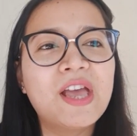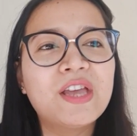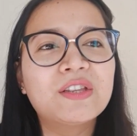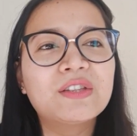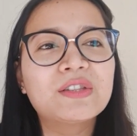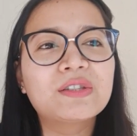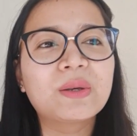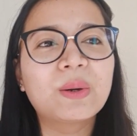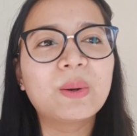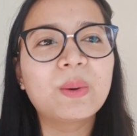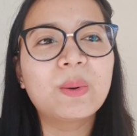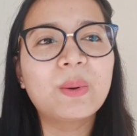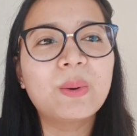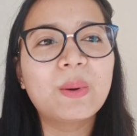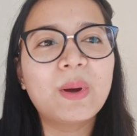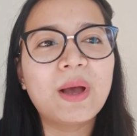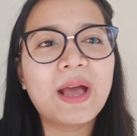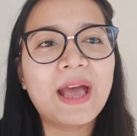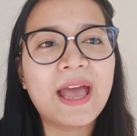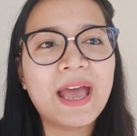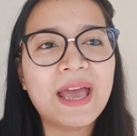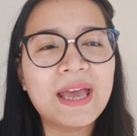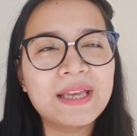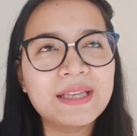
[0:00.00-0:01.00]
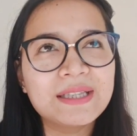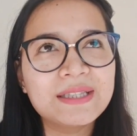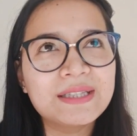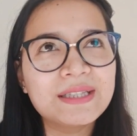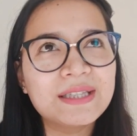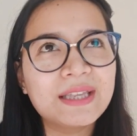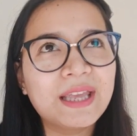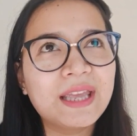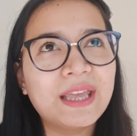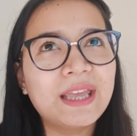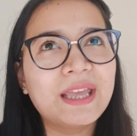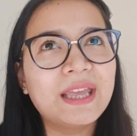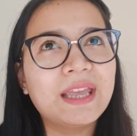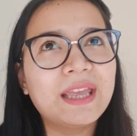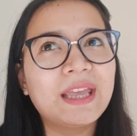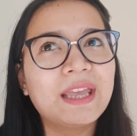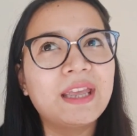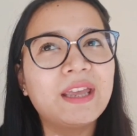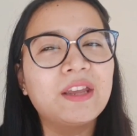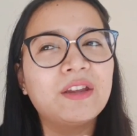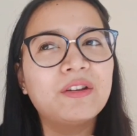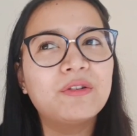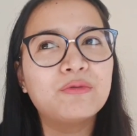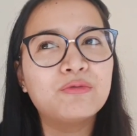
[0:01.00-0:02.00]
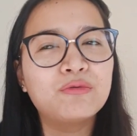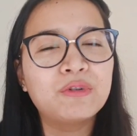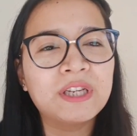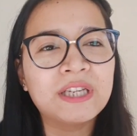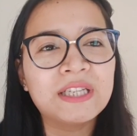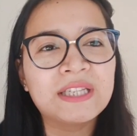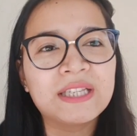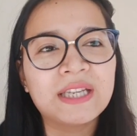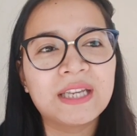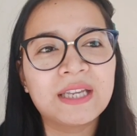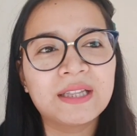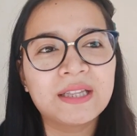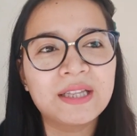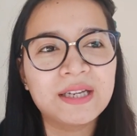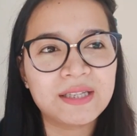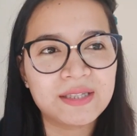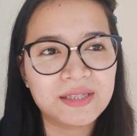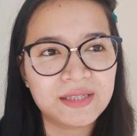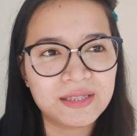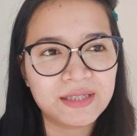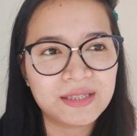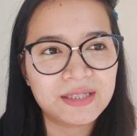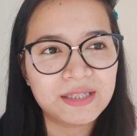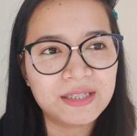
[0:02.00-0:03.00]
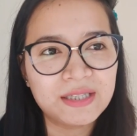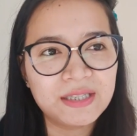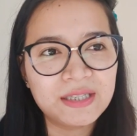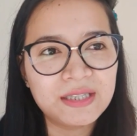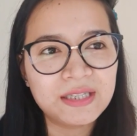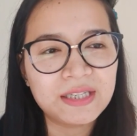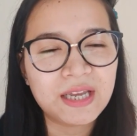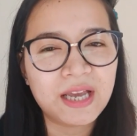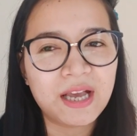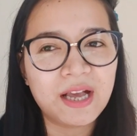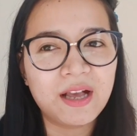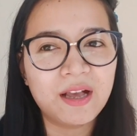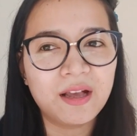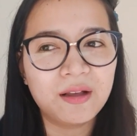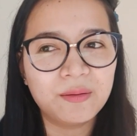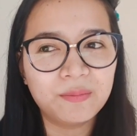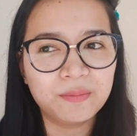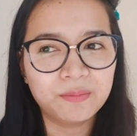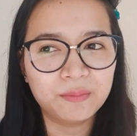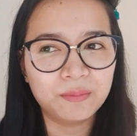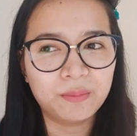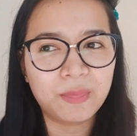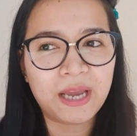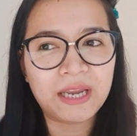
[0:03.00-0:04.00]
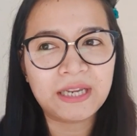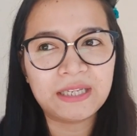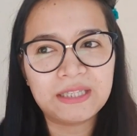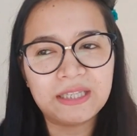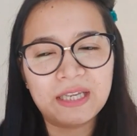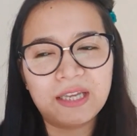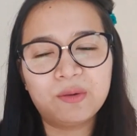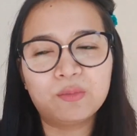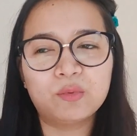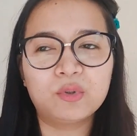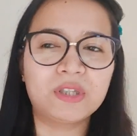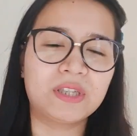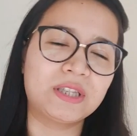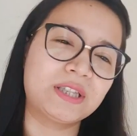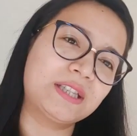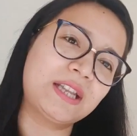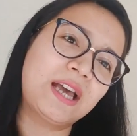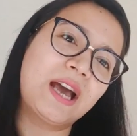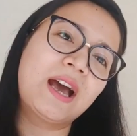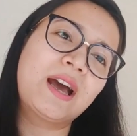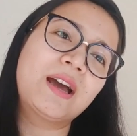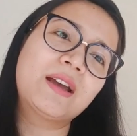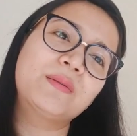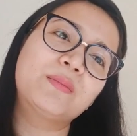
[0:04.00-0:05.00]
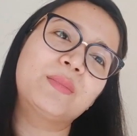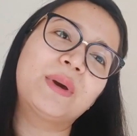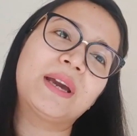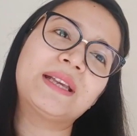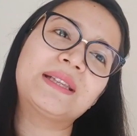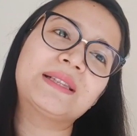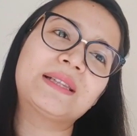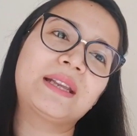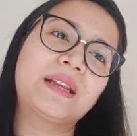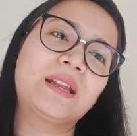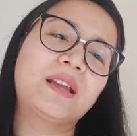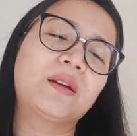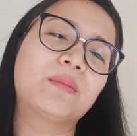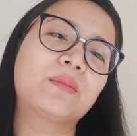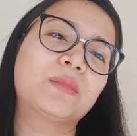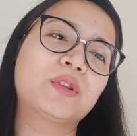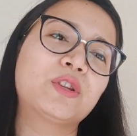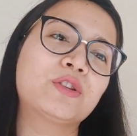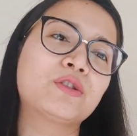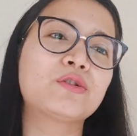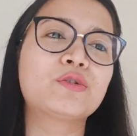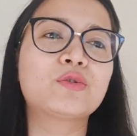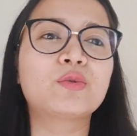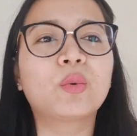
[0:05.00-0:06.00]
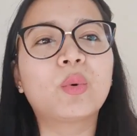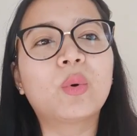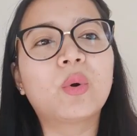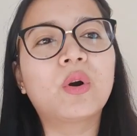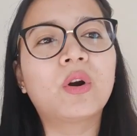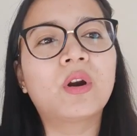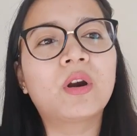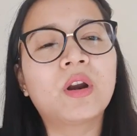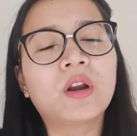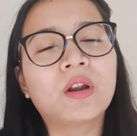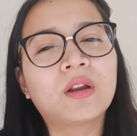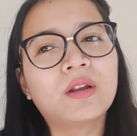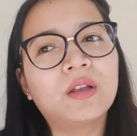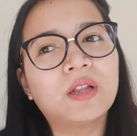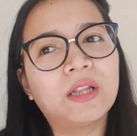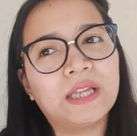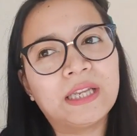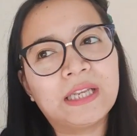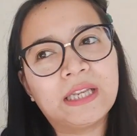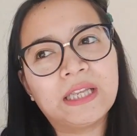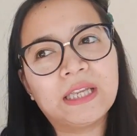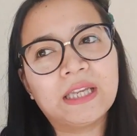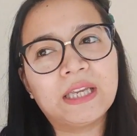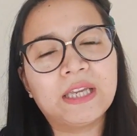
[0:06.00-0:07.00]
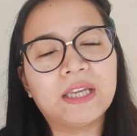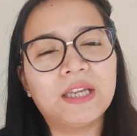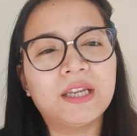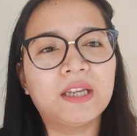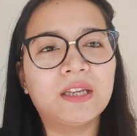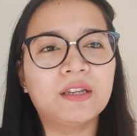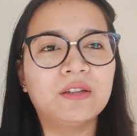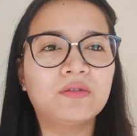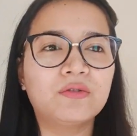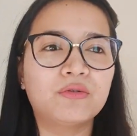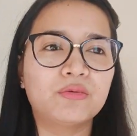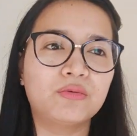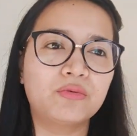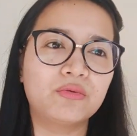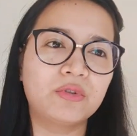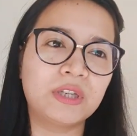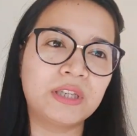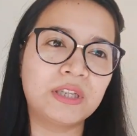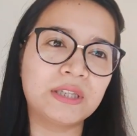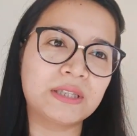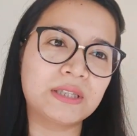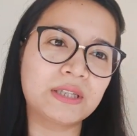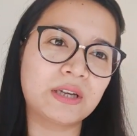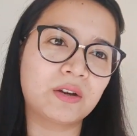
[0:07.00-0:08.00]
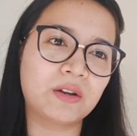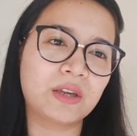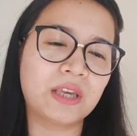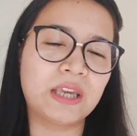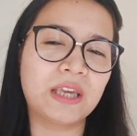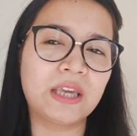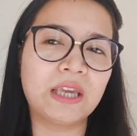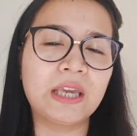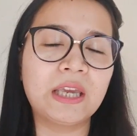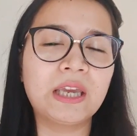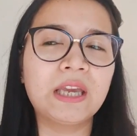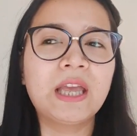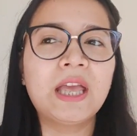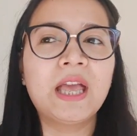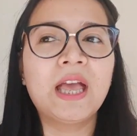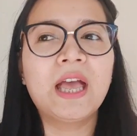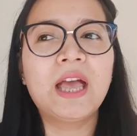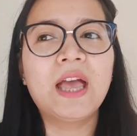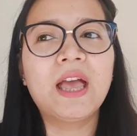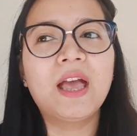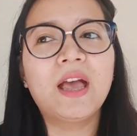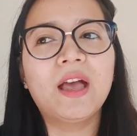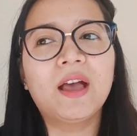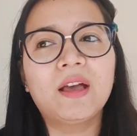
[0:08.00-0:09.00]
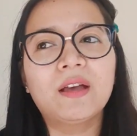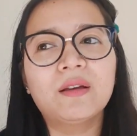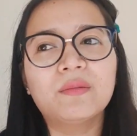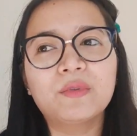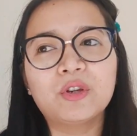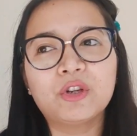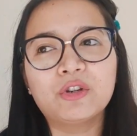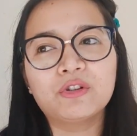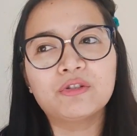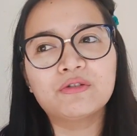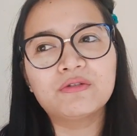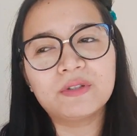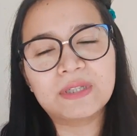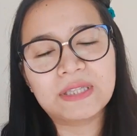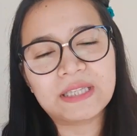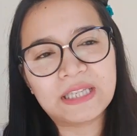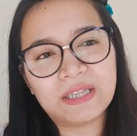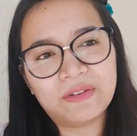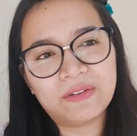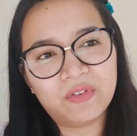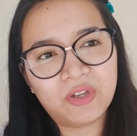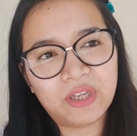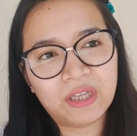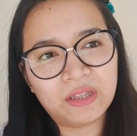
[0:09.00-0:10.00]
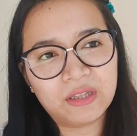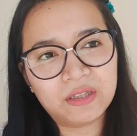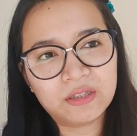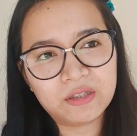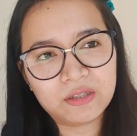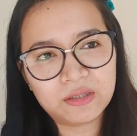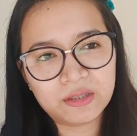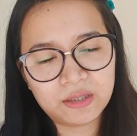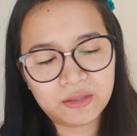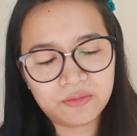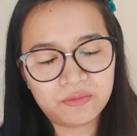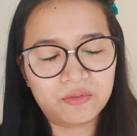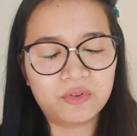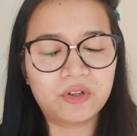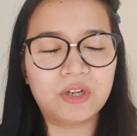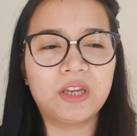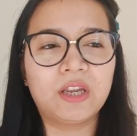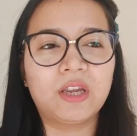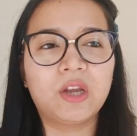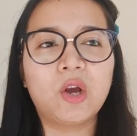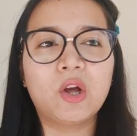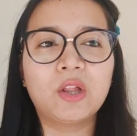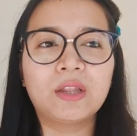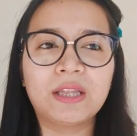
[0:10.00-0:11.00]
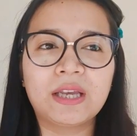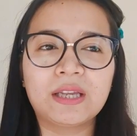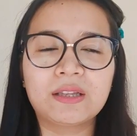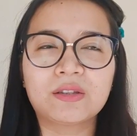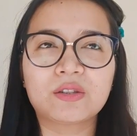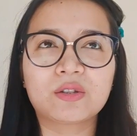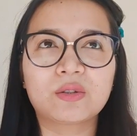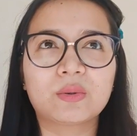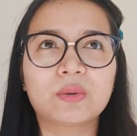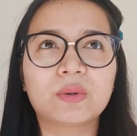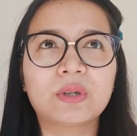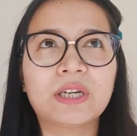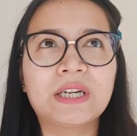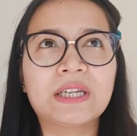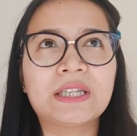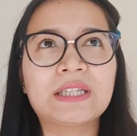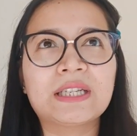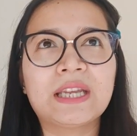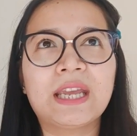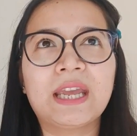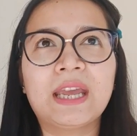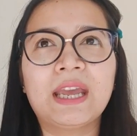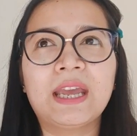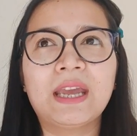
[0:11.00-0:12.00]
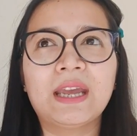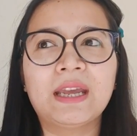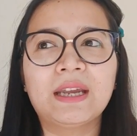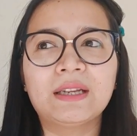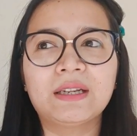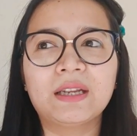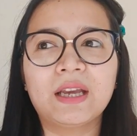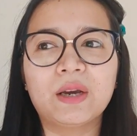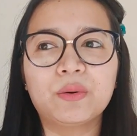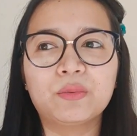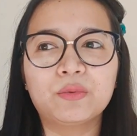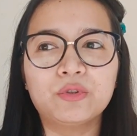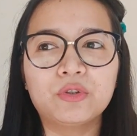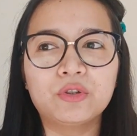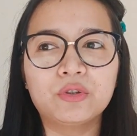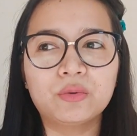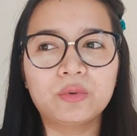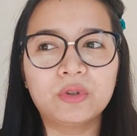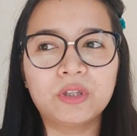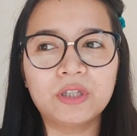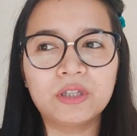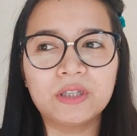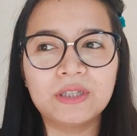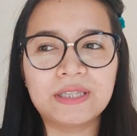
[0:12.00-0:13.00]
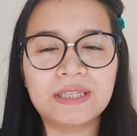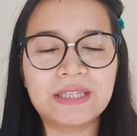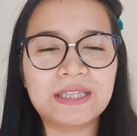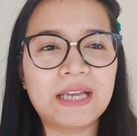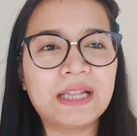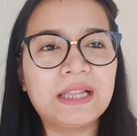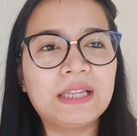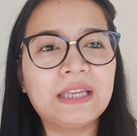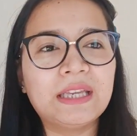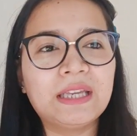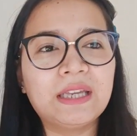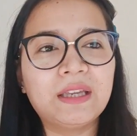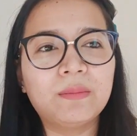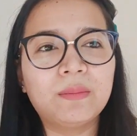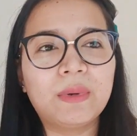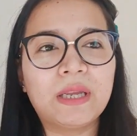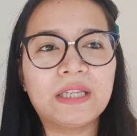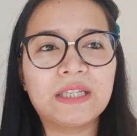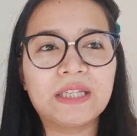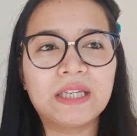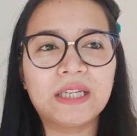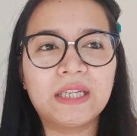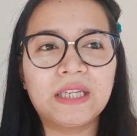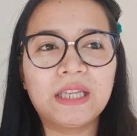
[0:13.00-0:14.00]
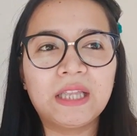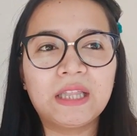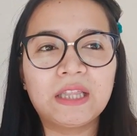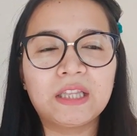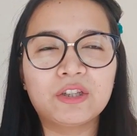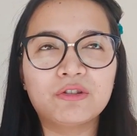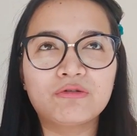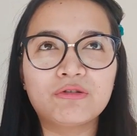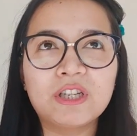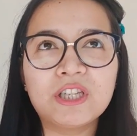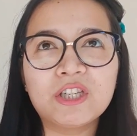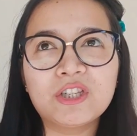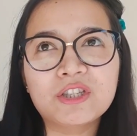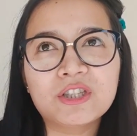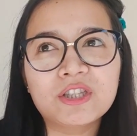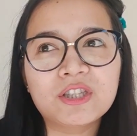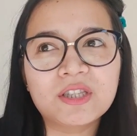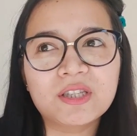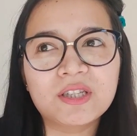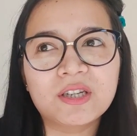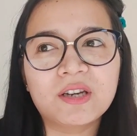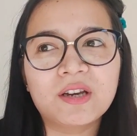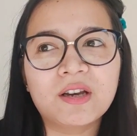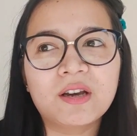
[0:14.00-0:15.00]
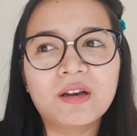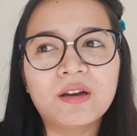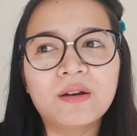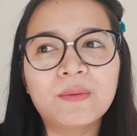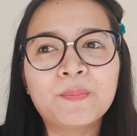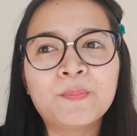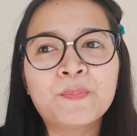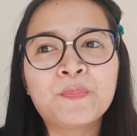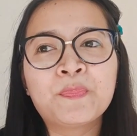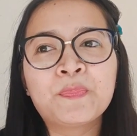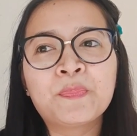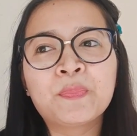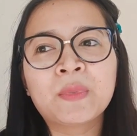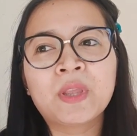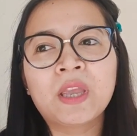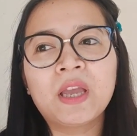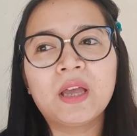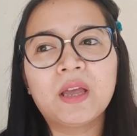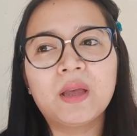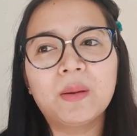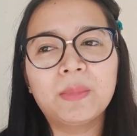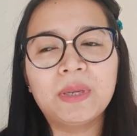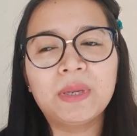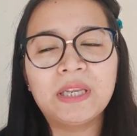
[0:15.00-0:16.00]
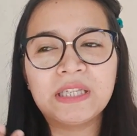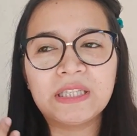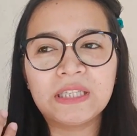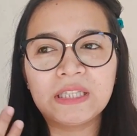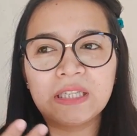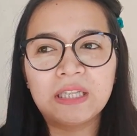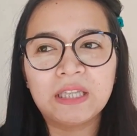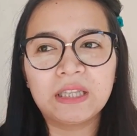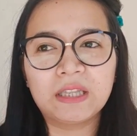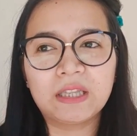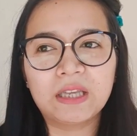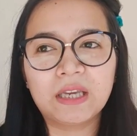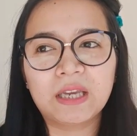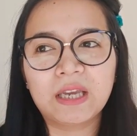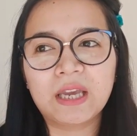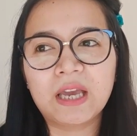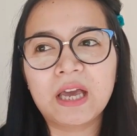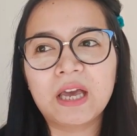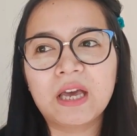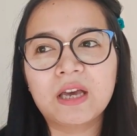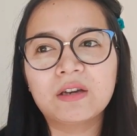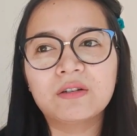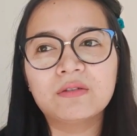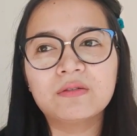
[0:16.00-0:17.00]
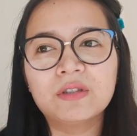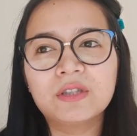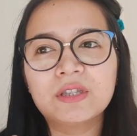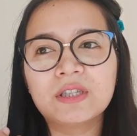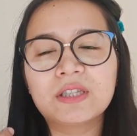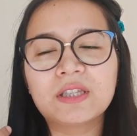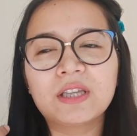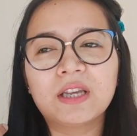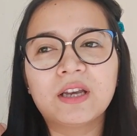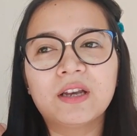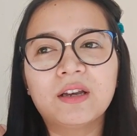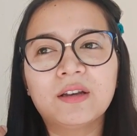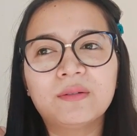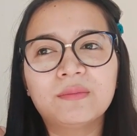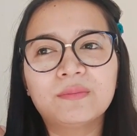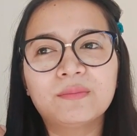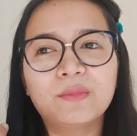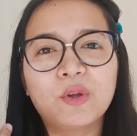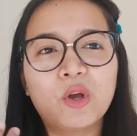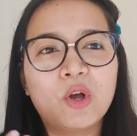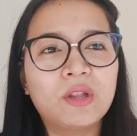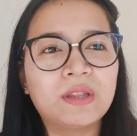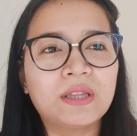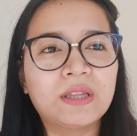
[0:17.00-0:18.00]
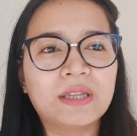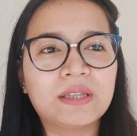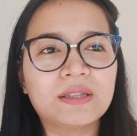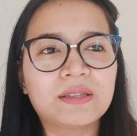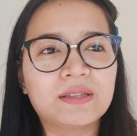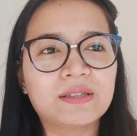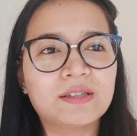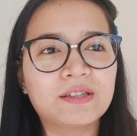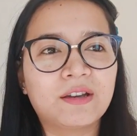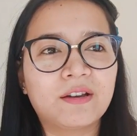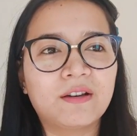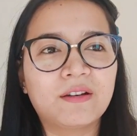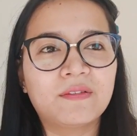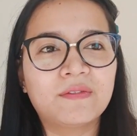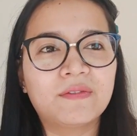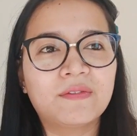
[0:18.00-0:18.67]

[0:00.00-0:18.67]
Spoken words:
So as a retail assistant, my day would start by setting up the store, cleaning it, restocking, receiving the delivery, all that sort, and I would do the selling, maintaining the register, maintaining the accounts, all that stuff.